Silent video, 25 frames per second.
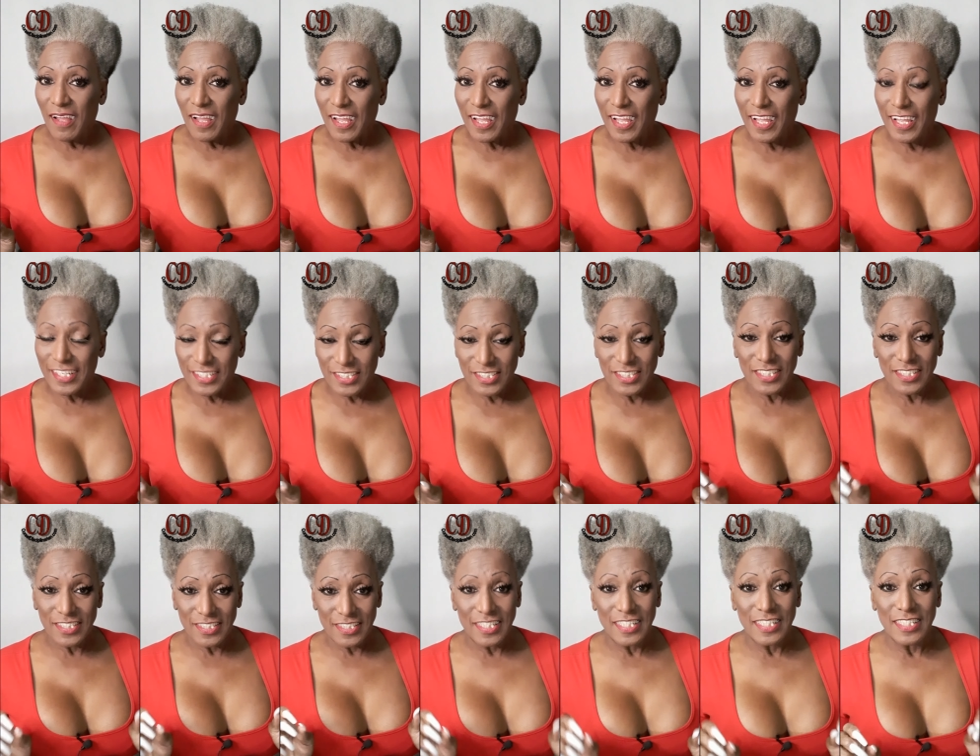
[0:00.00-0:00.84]
It
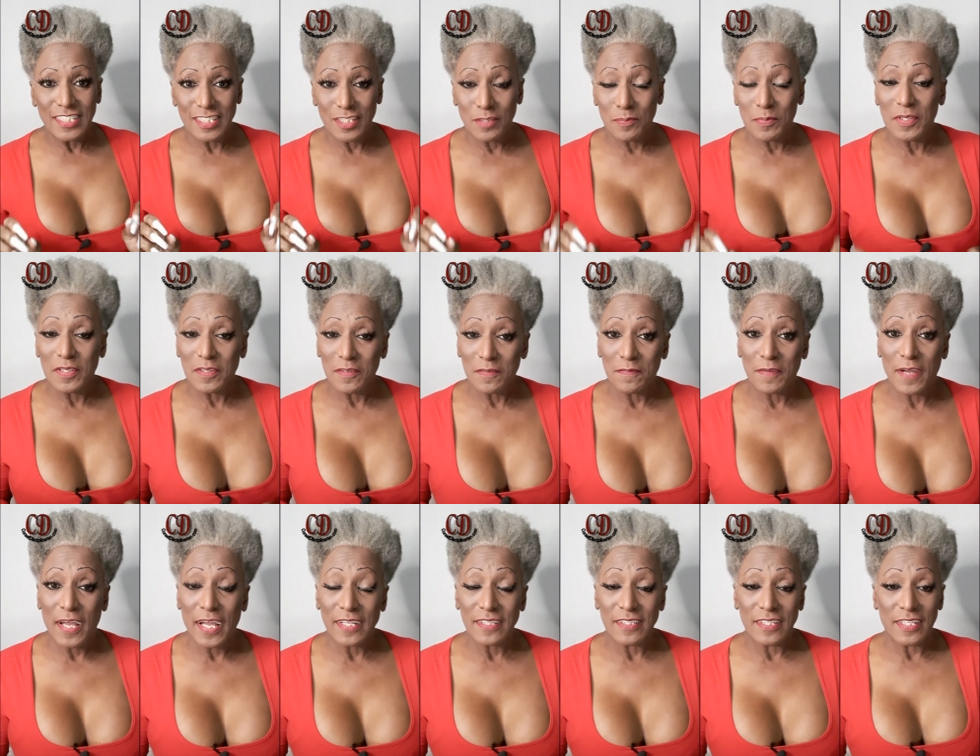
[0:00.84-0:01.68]
just needs to be the
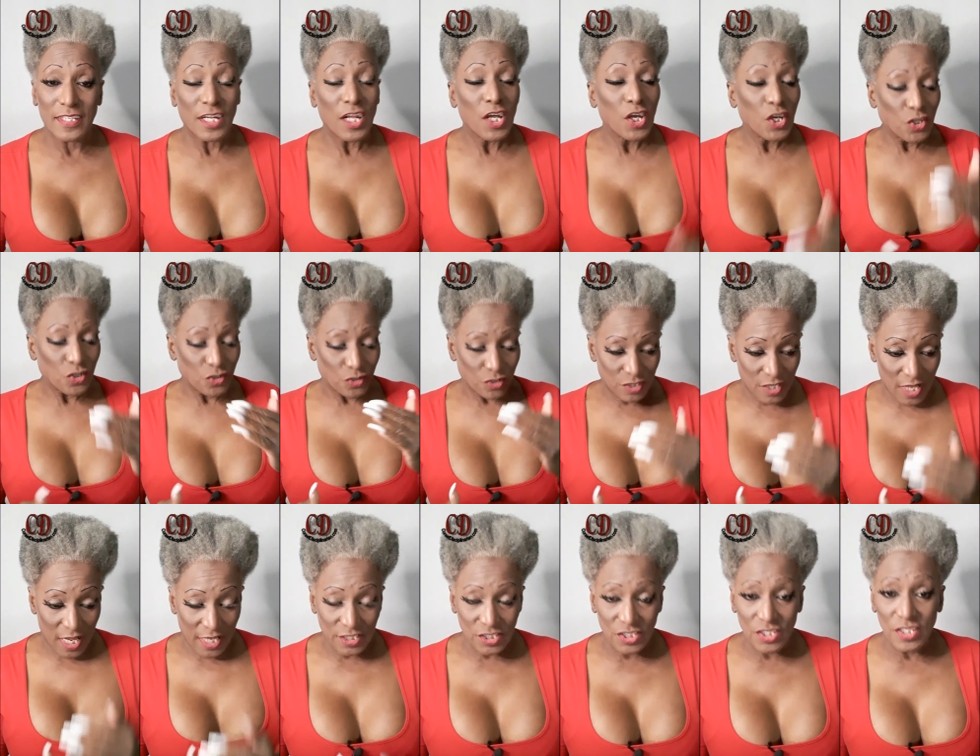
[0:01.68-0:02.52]
fact that your
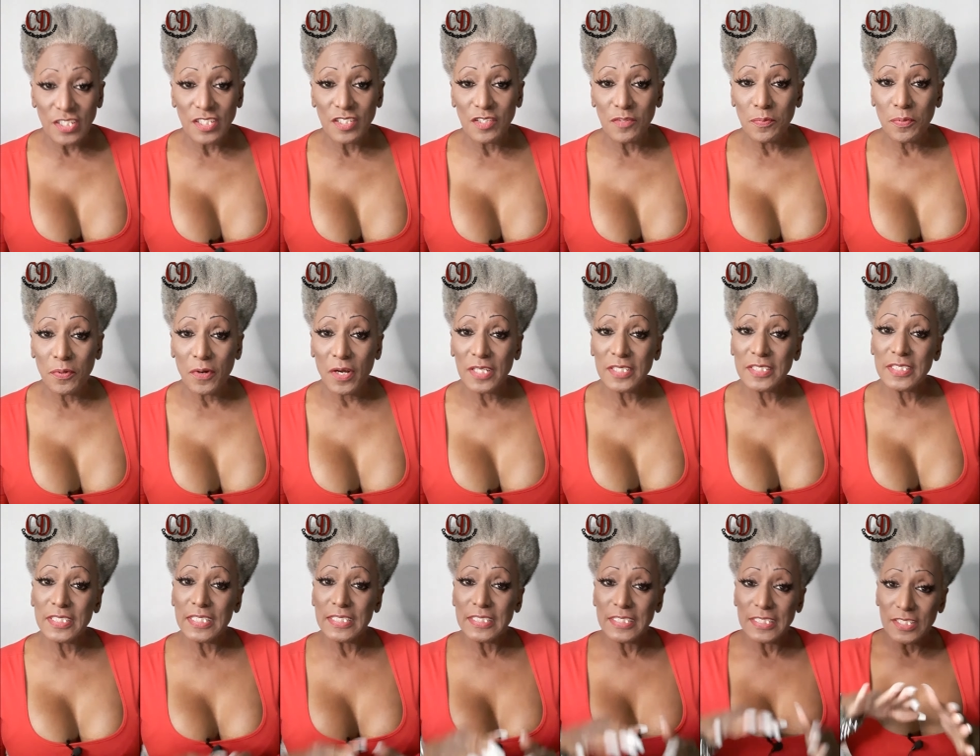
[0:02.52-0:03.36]
digestive
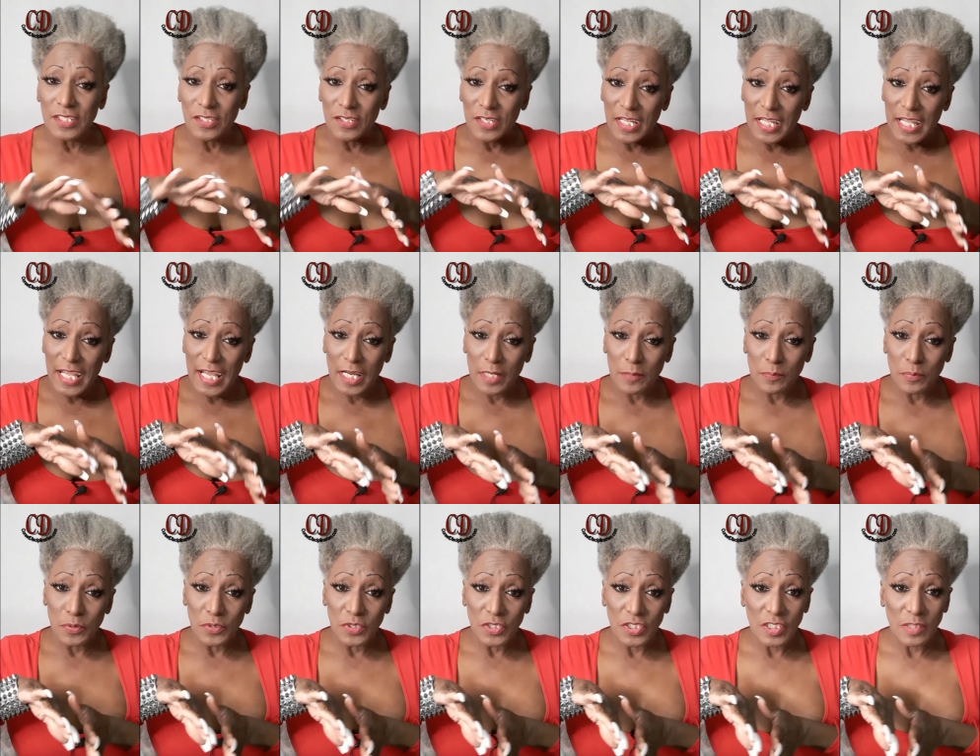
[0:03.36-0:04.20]
process is going to kind of
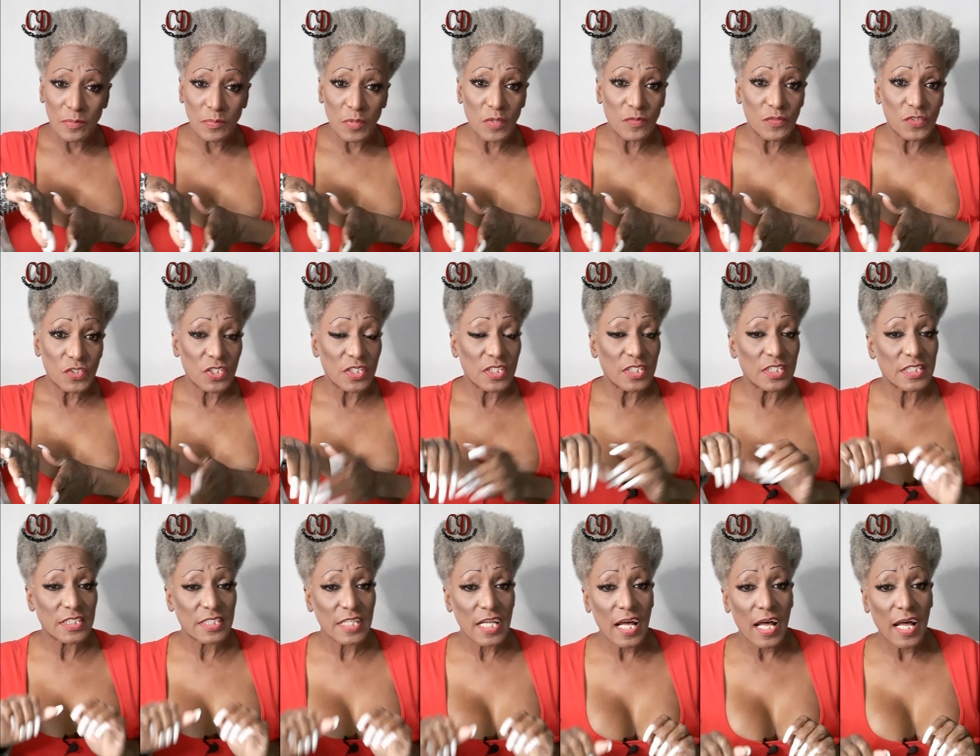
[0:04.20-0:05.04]
push them over to the
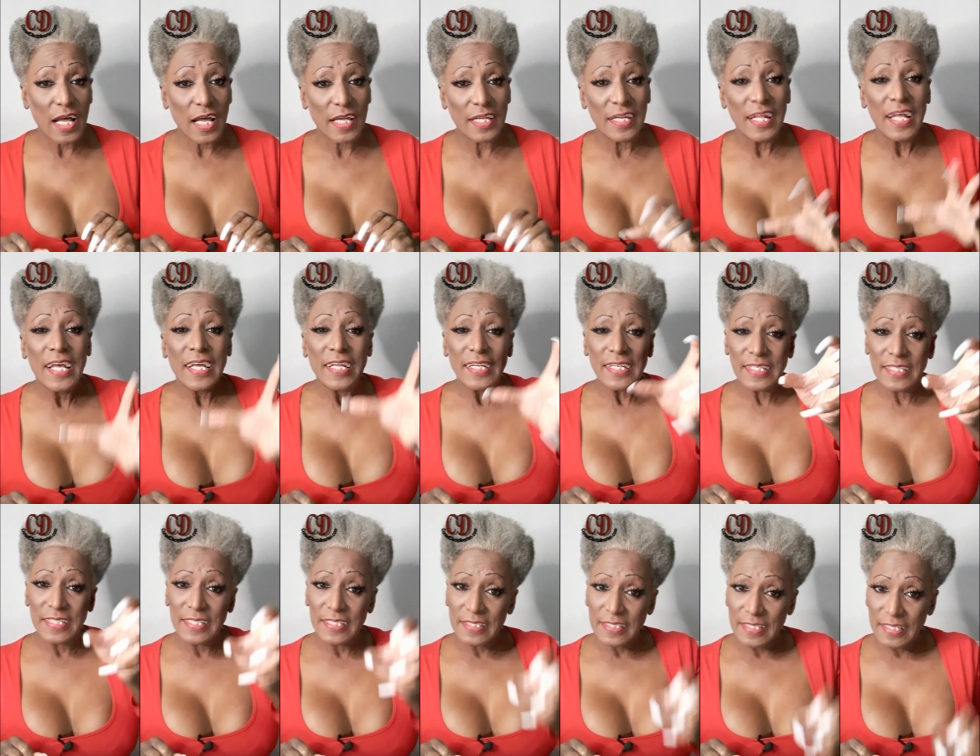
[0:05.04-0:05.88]
side to
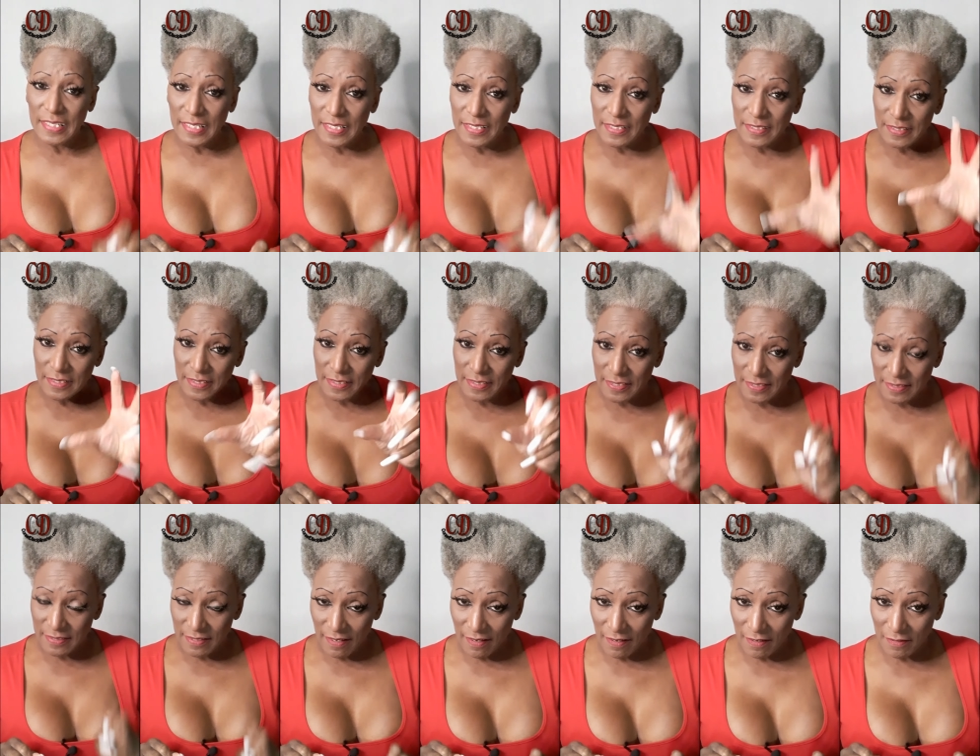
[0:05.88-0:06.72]
get the easy
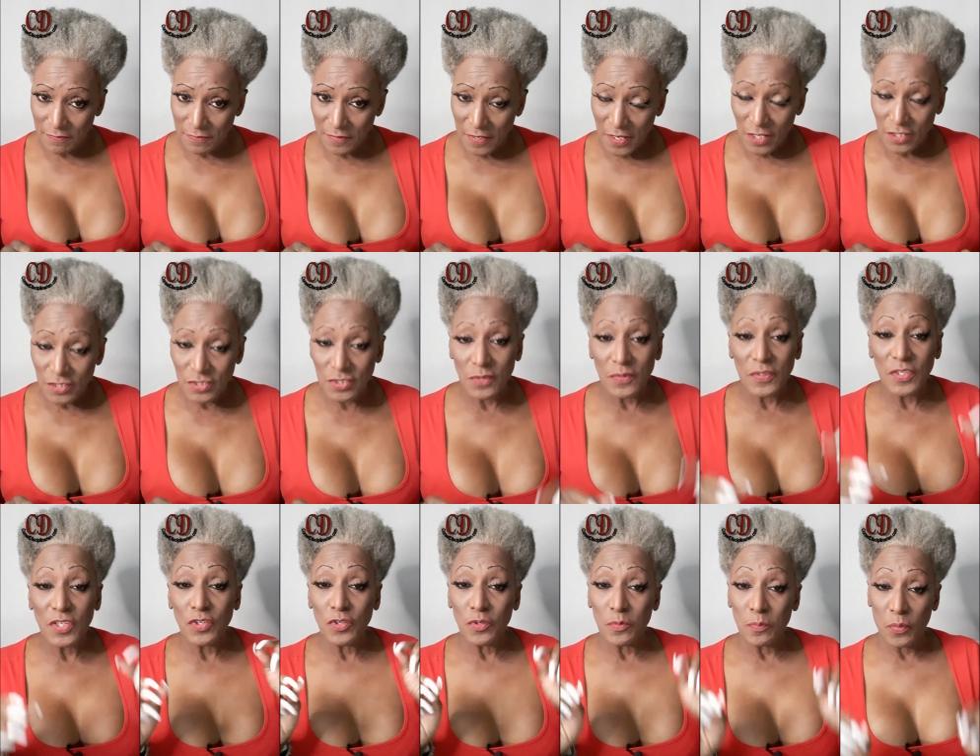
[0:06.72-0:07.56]
stuff so
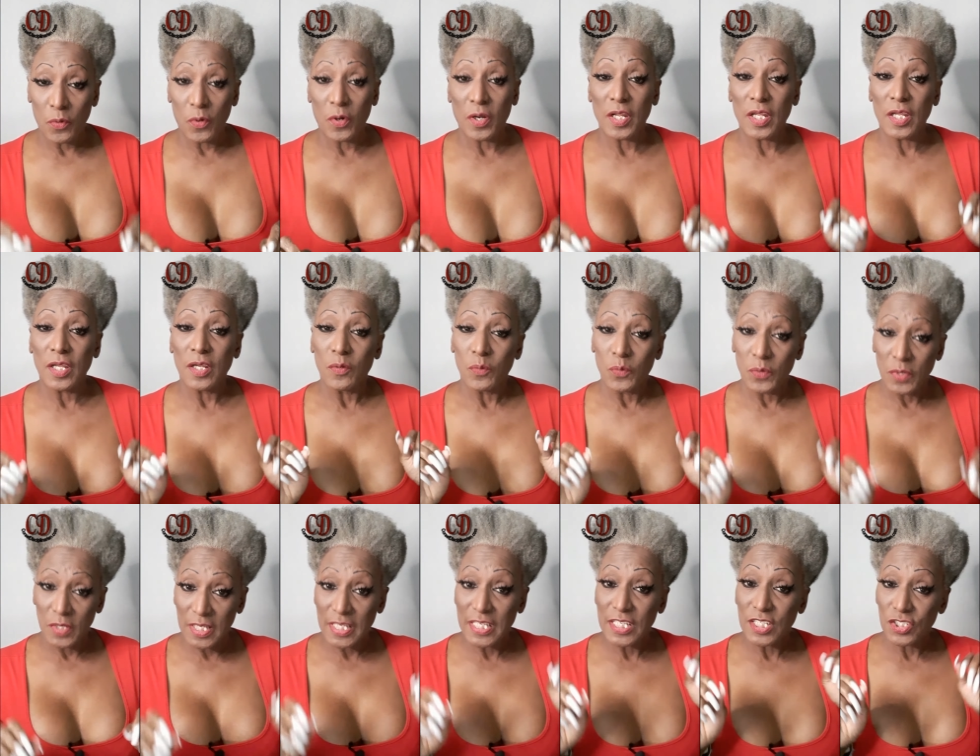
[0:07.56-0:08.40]
that your body will
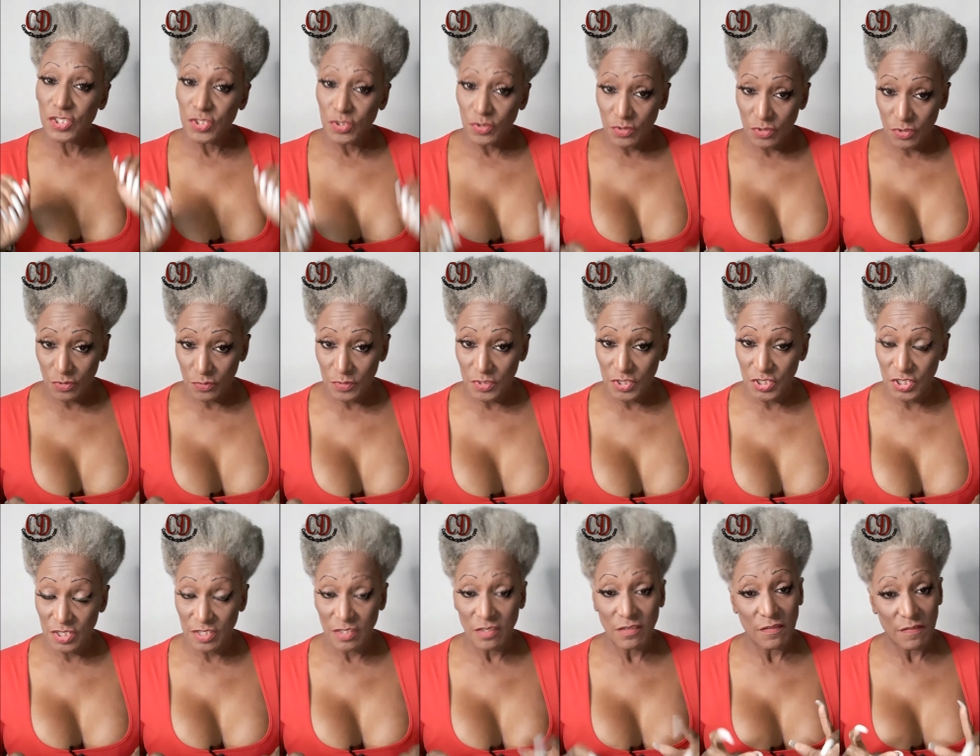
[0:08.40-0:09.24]
get its
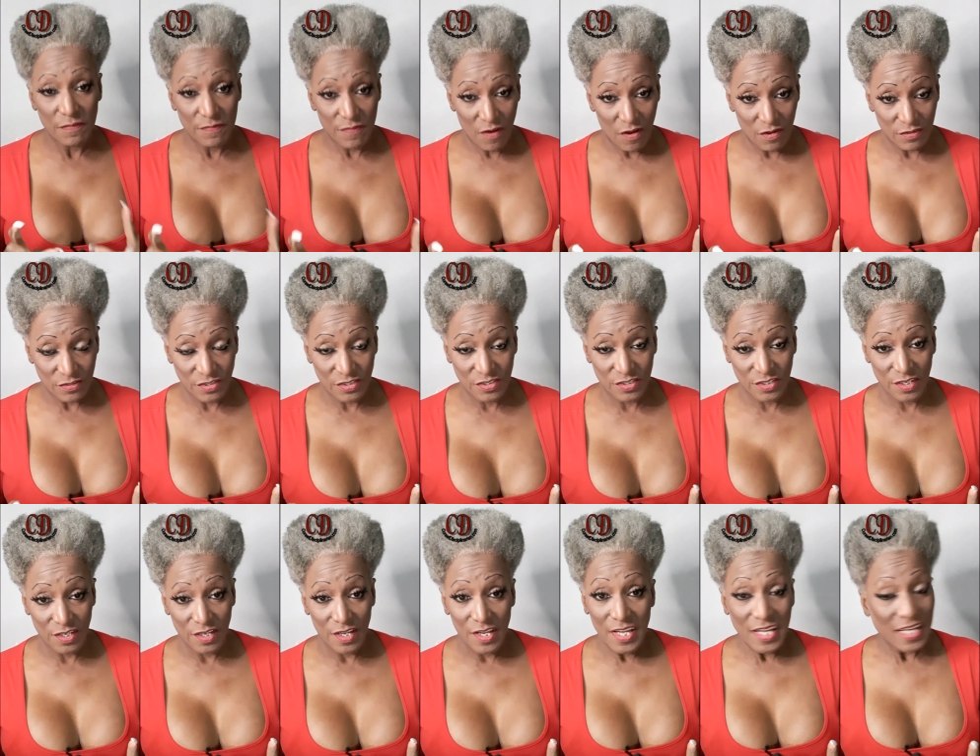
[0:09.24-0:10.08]
nutrition
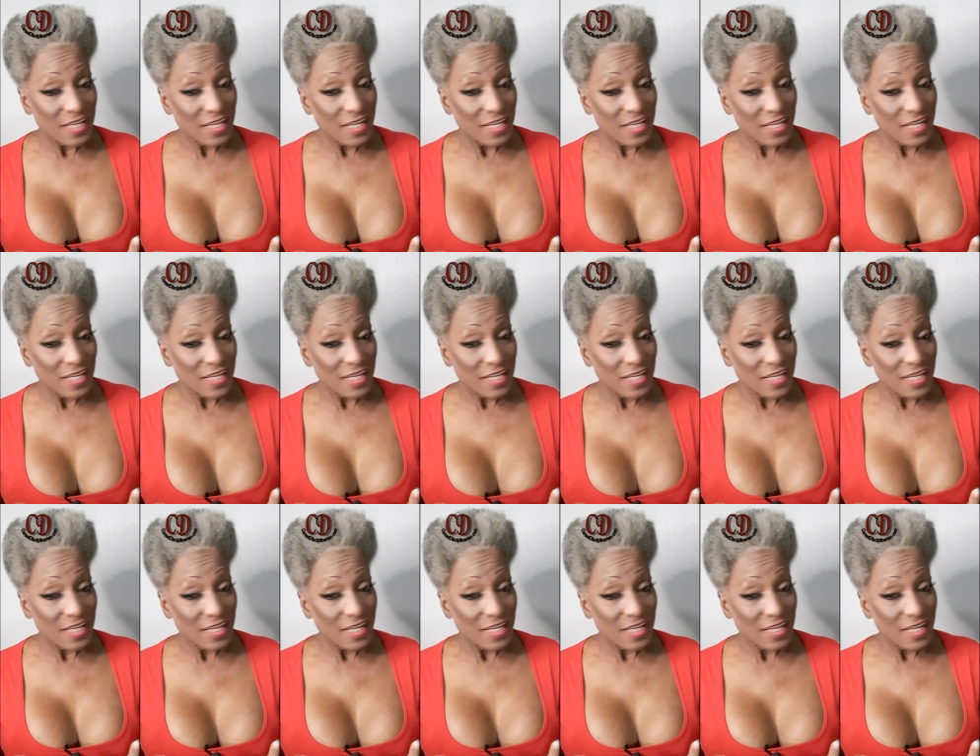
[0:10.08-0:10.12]
faster.